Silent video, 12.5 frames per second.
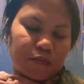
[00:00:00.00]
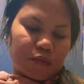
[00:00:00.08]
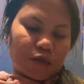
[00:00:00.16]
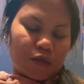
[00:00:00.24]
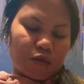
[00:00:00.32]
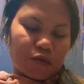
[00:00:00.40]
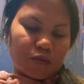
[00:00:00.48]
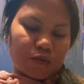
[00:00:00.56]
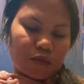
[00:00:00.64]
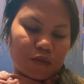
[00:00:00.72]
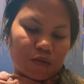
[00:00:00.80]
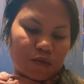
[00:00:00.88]
I
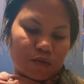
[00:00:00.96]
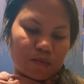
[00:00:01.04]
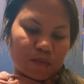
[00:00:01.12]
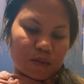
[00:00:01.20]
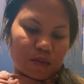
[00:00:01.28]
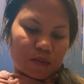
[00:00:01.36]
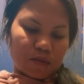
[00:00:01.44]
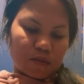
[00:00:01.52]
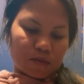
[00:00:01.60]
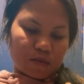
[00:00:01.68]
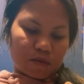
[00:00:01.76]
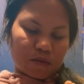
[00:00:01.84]
usually use my
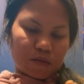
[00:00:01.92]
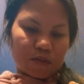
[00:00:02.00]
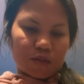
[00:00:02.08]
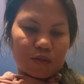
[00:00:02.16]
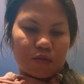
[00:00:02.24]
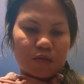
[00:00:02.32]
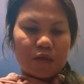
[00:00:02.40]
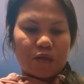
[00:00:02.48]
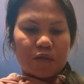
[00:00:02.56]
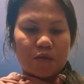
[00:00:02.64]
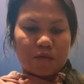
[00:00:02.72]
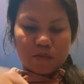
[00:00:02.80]

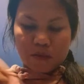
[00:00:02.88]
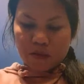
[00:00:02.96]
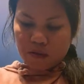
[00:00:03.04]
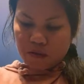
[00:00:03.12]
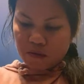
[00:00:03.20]
strainer, but